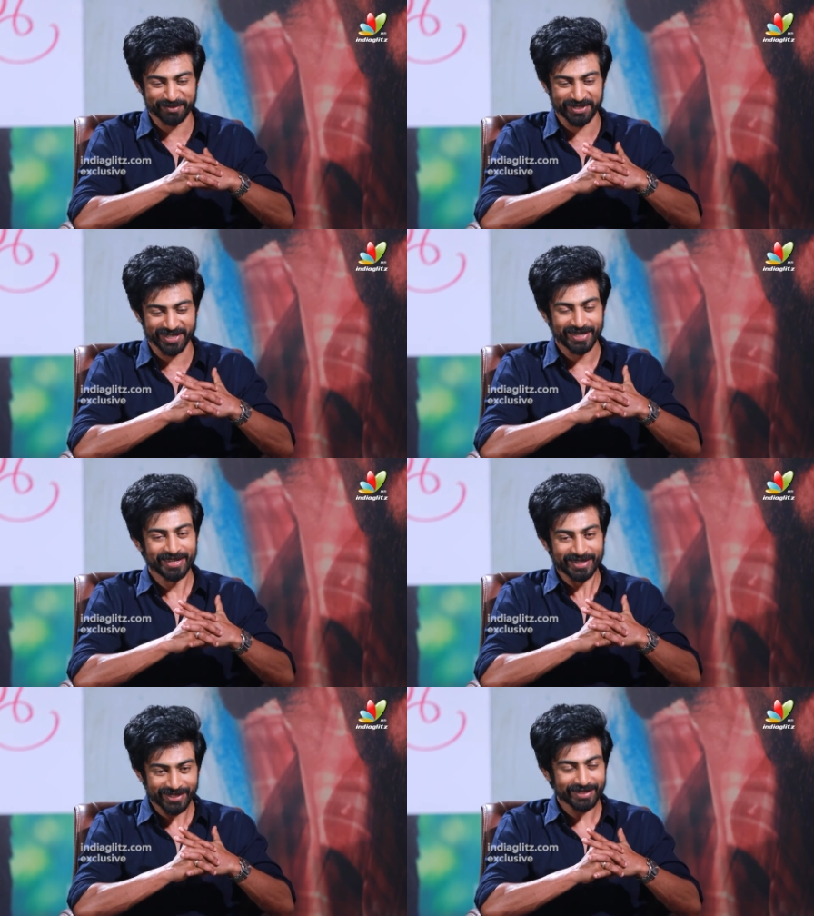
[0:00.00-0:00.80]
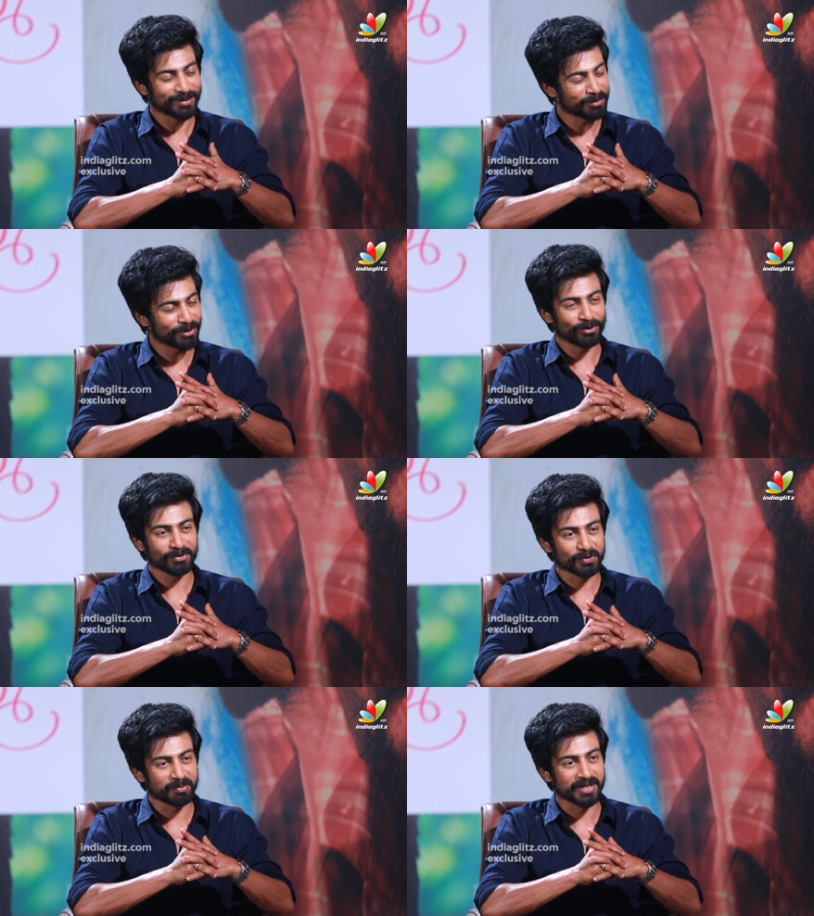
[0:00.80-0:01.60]
But yeah, there were a lot
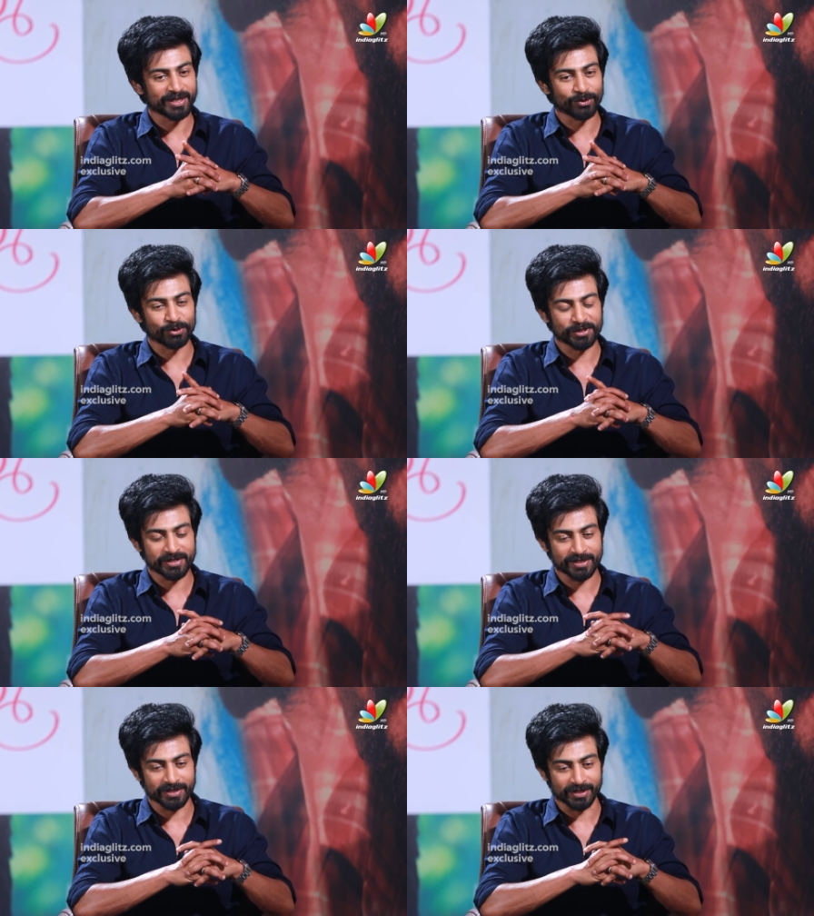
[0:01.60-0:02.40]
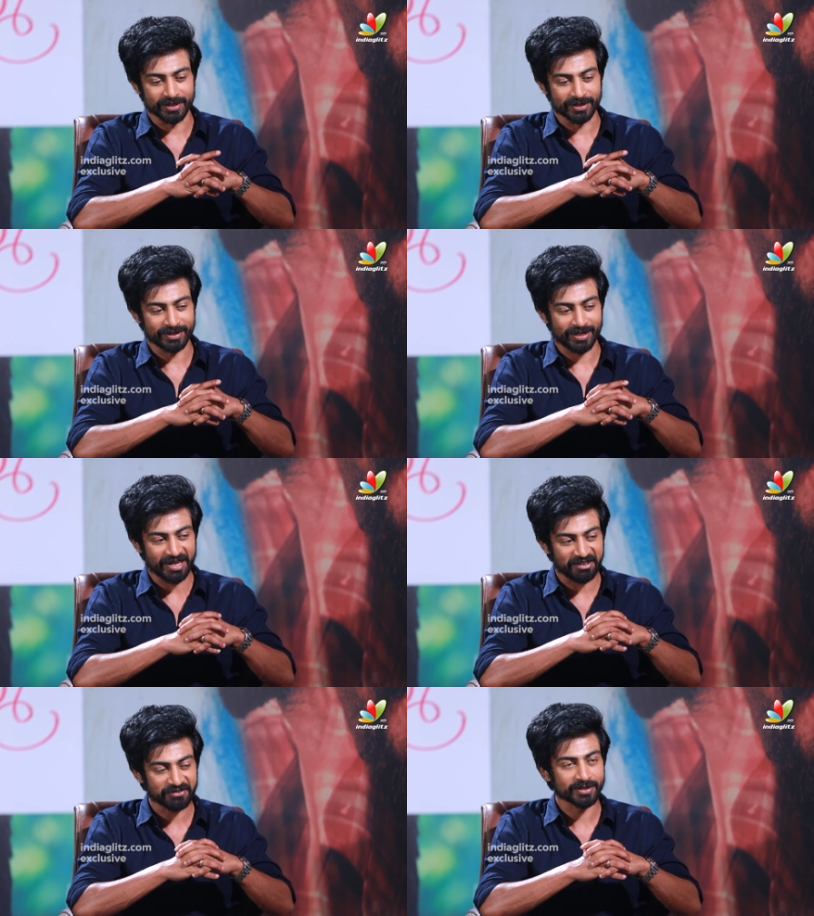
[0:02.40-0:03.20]
of romantic roles
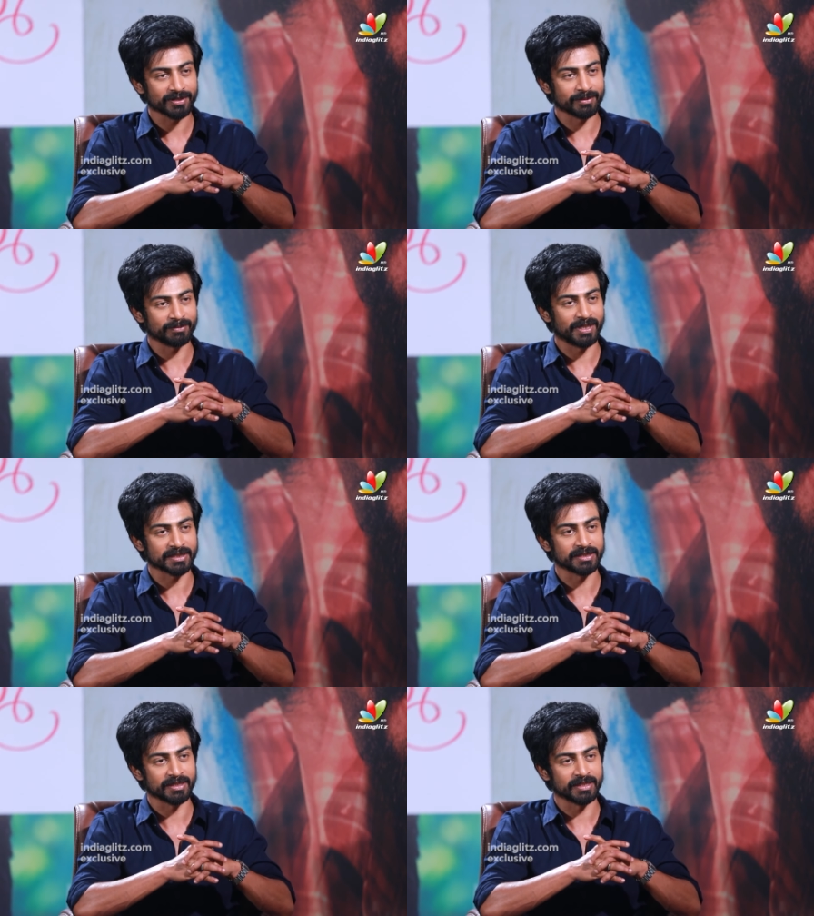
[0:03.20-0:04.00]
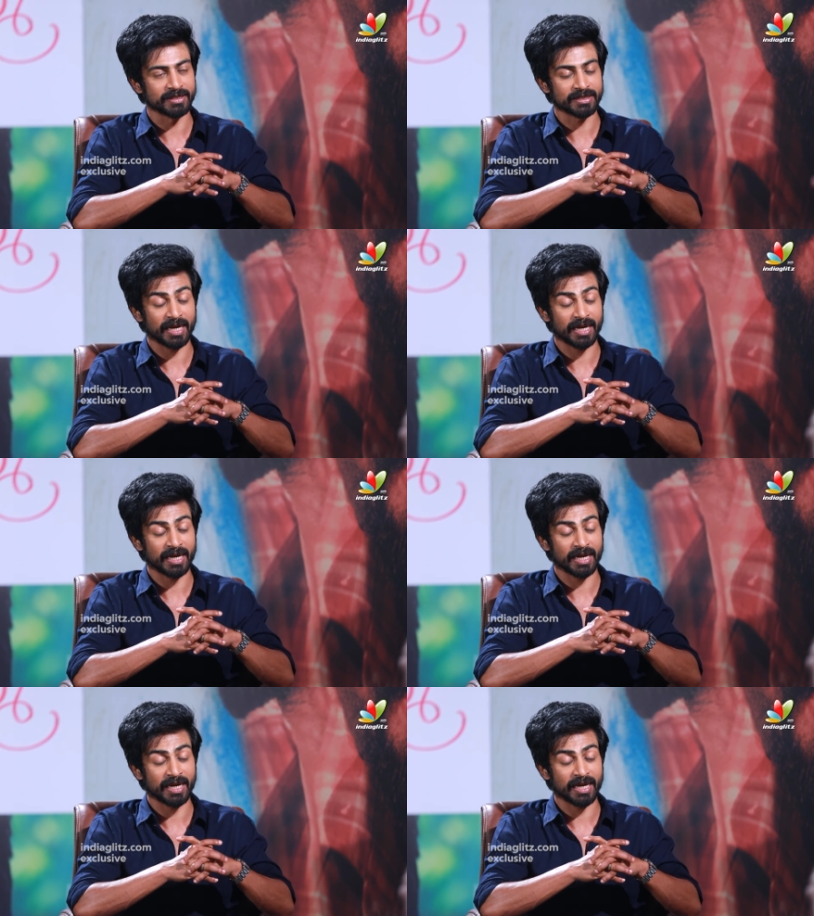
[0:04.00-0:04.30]
after master released.